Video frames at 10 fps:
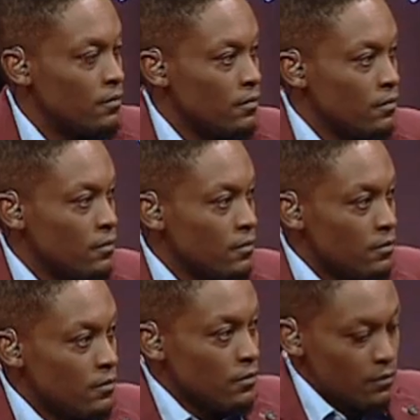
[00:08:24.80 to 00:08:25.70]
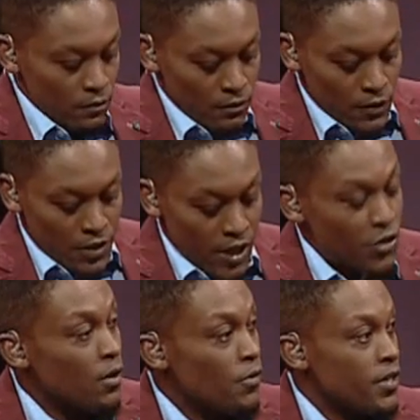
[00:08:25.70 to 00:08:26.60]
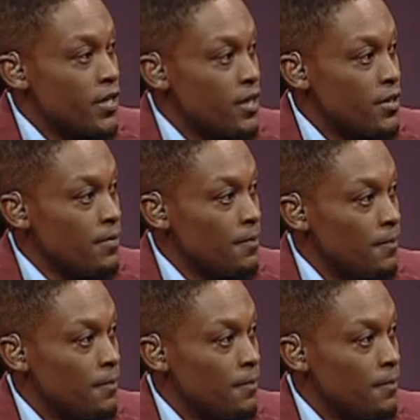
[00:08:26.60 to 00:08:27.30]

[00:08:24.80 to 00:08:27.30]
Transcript: Sexual orientation. Sexual orientation